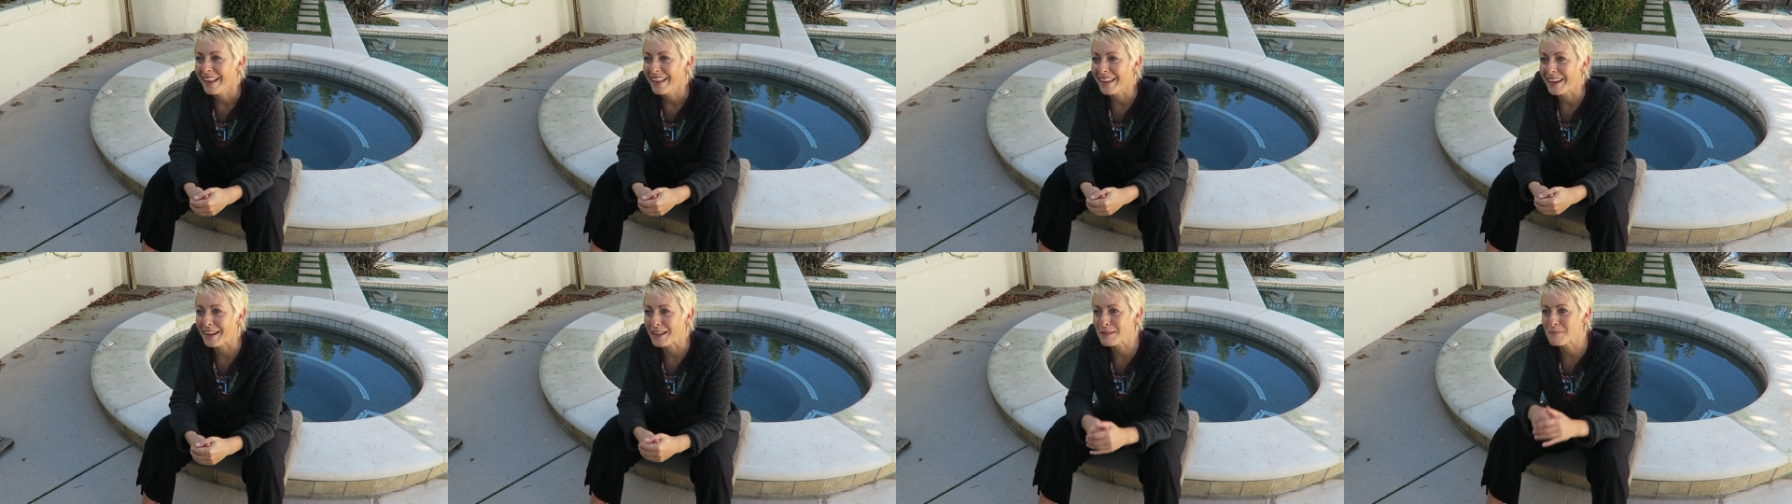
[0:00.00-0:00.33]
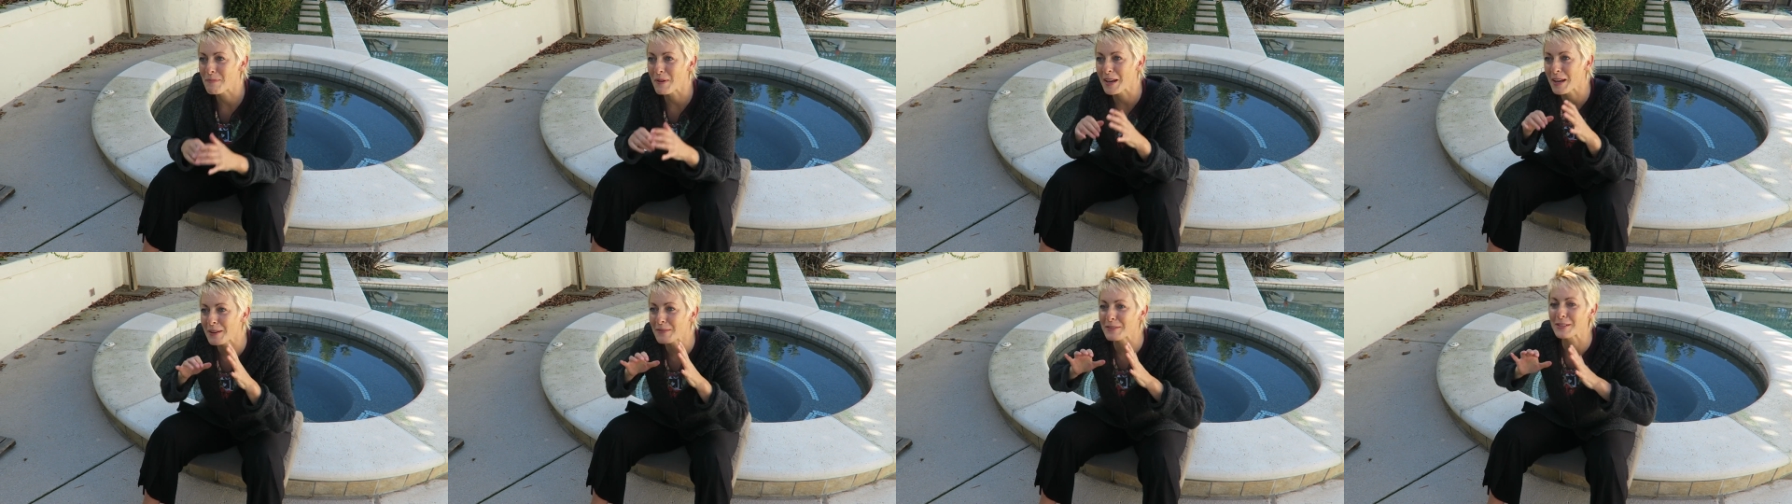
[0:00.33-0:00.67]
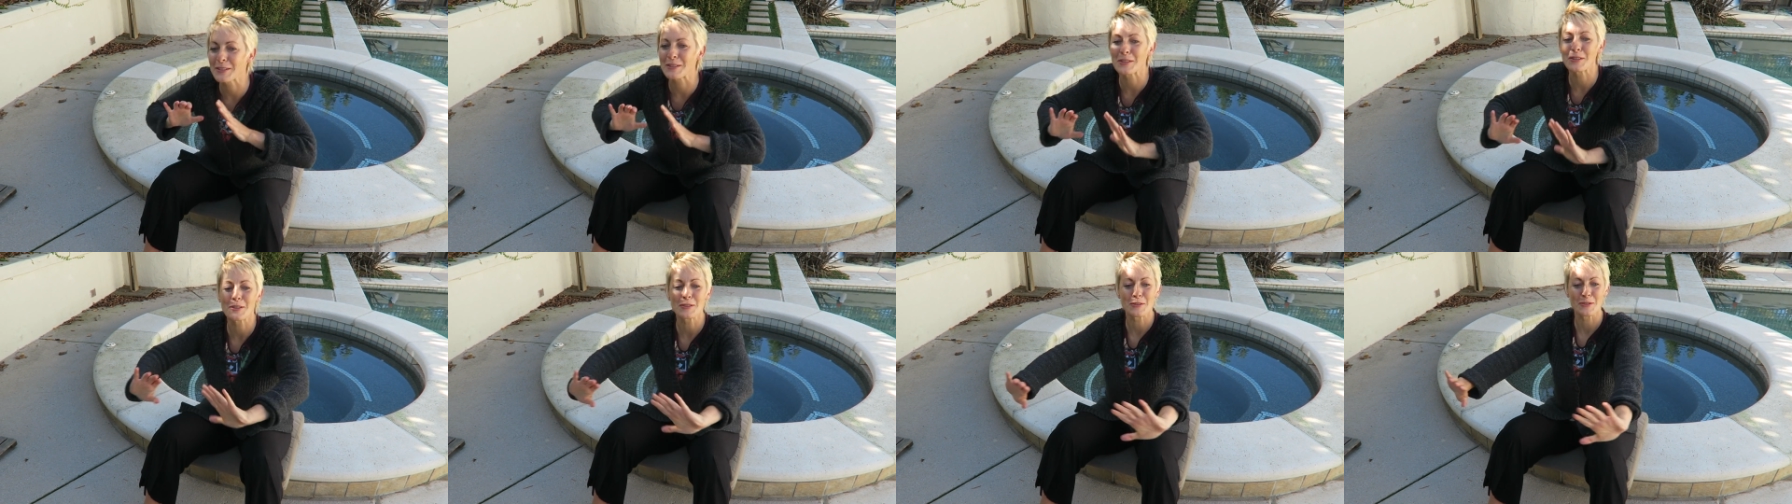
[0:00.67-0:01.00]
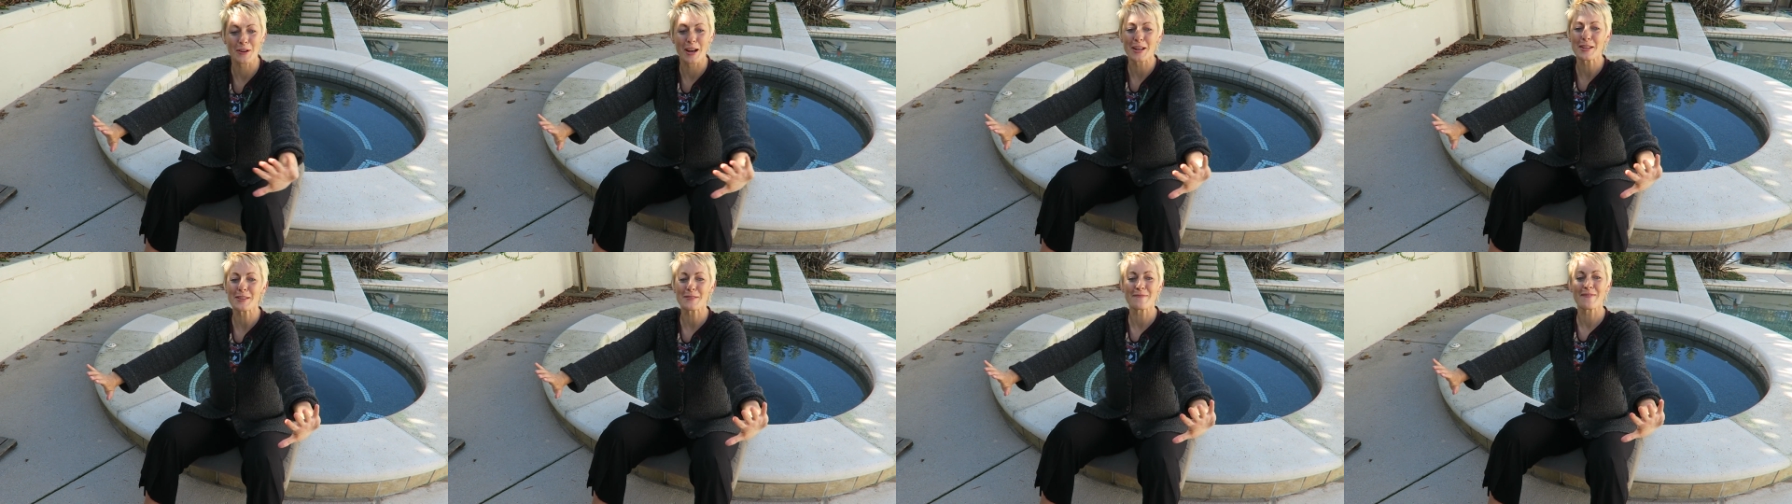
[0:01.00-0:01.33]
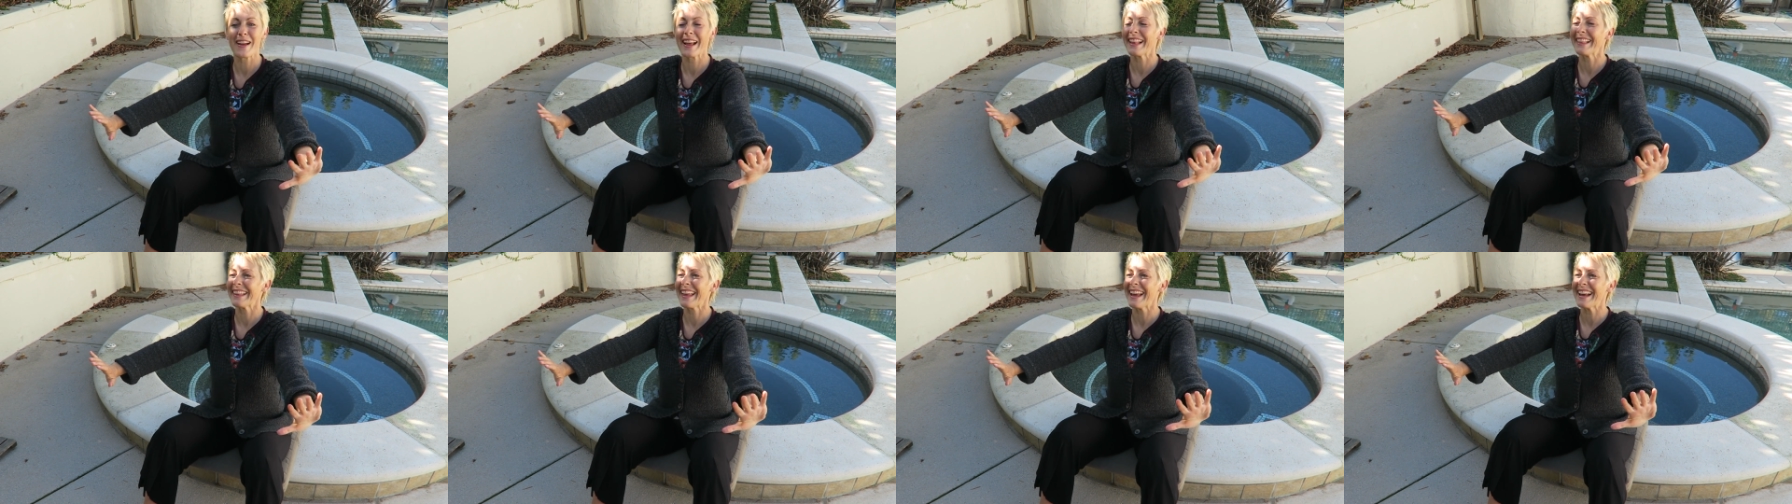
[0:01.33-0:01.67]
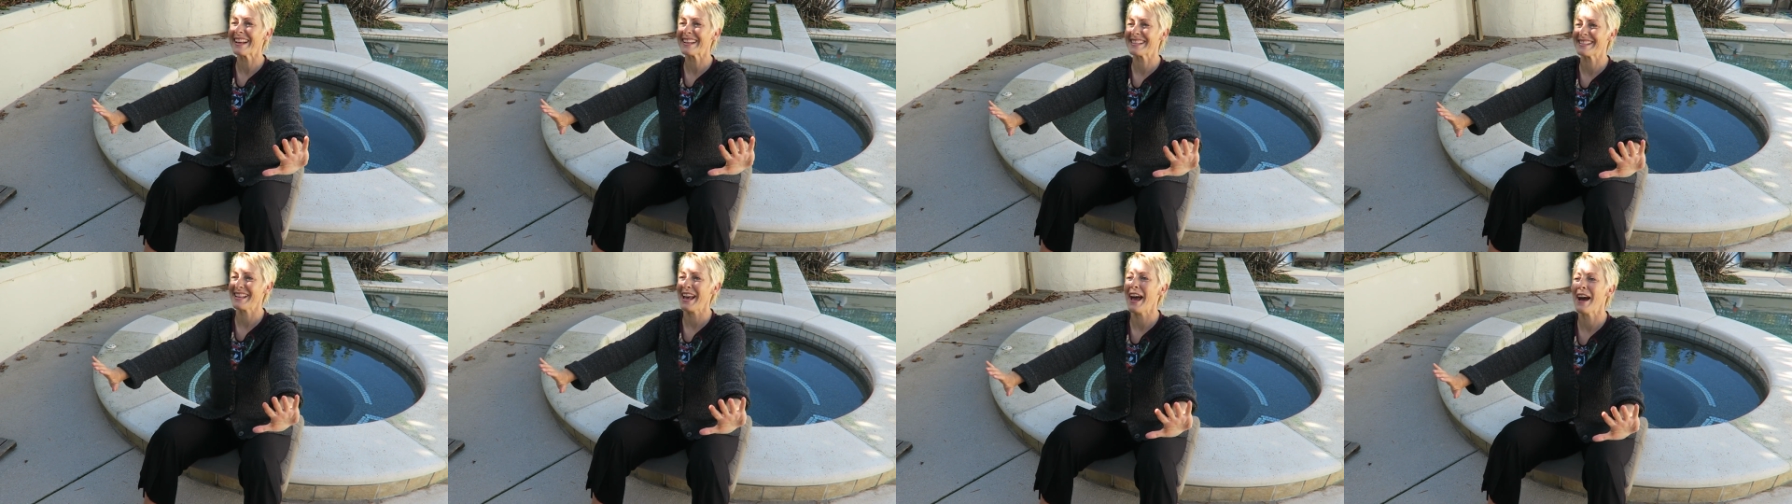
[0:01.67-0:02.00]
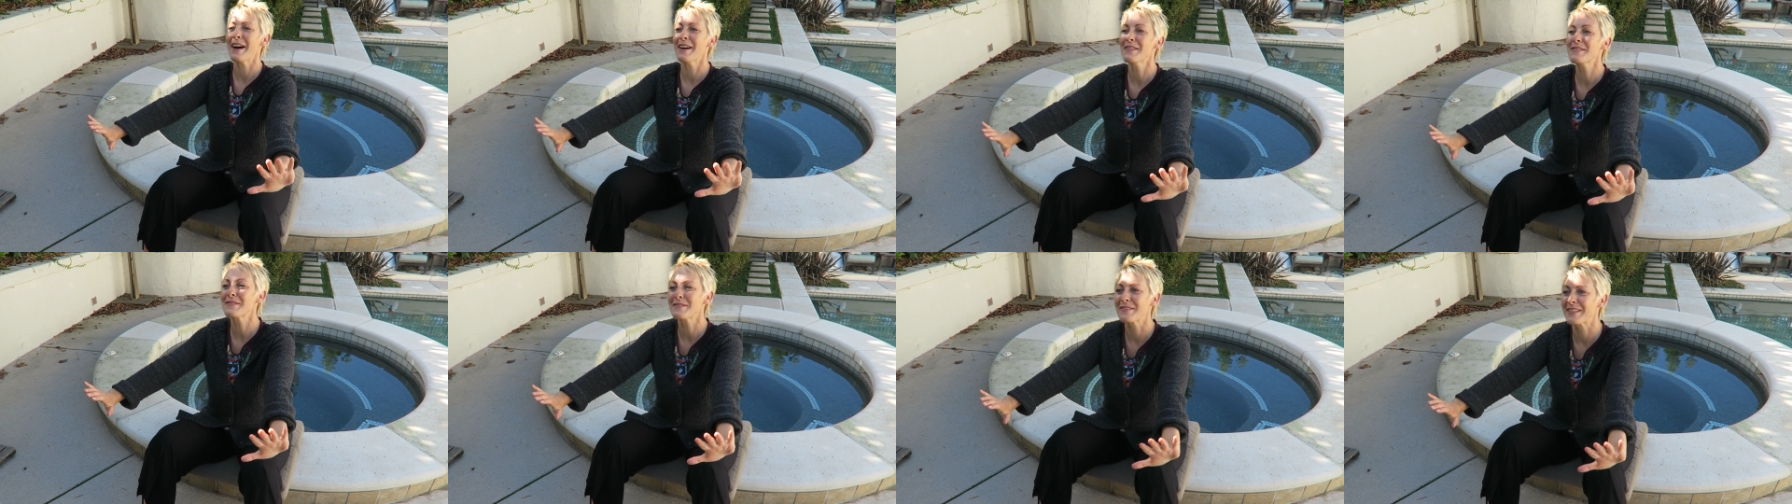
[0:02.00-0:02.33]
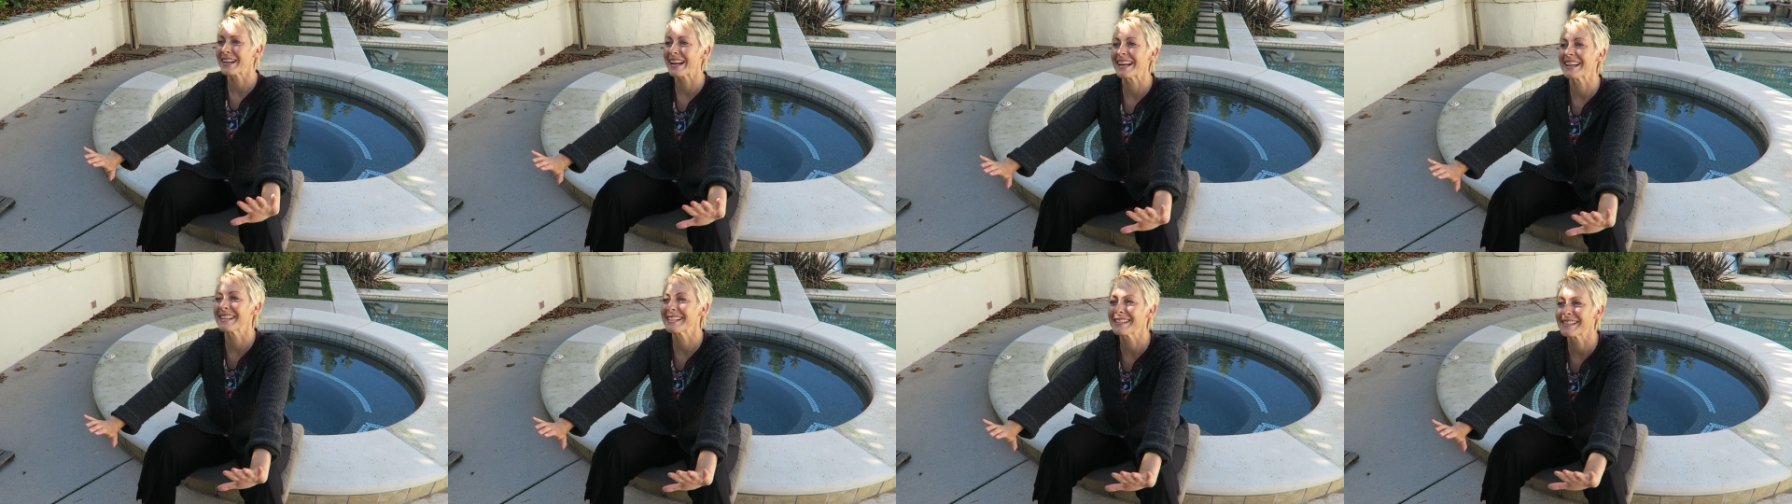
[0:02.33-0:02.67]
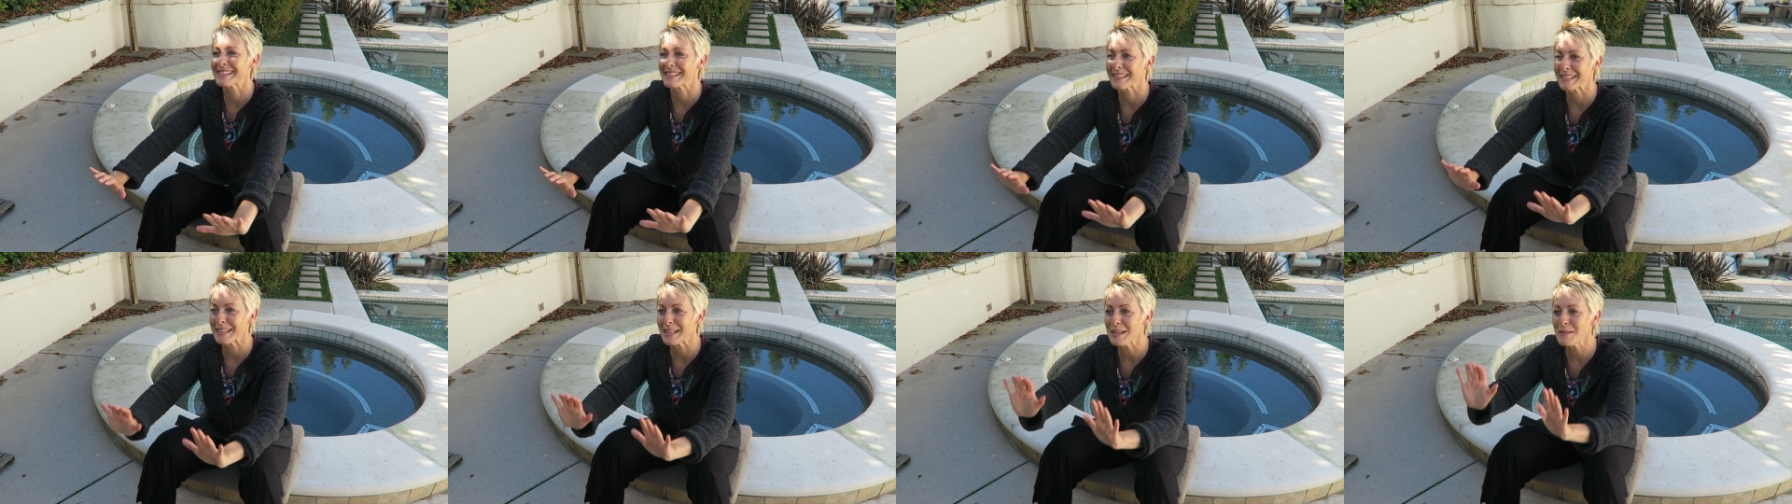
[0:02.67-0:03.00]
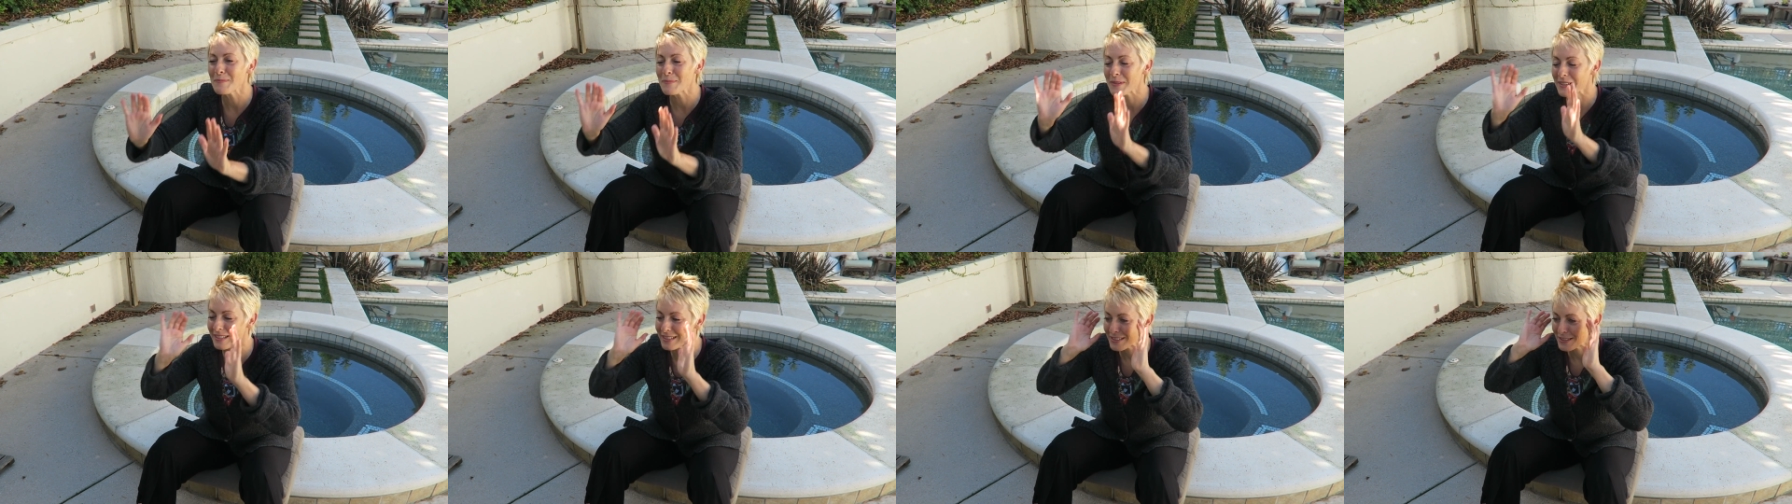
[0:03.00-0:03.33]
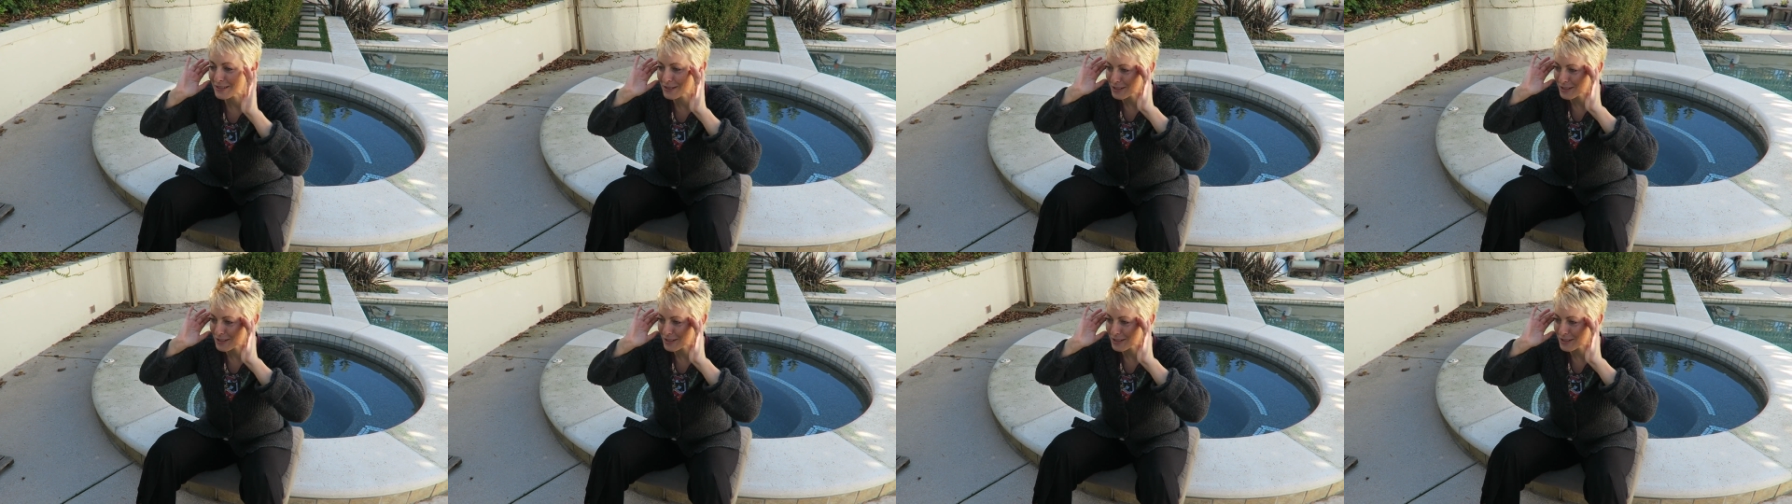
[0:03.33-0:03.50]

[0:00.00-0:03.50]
Like, being able to stretch my legs out when I sleep is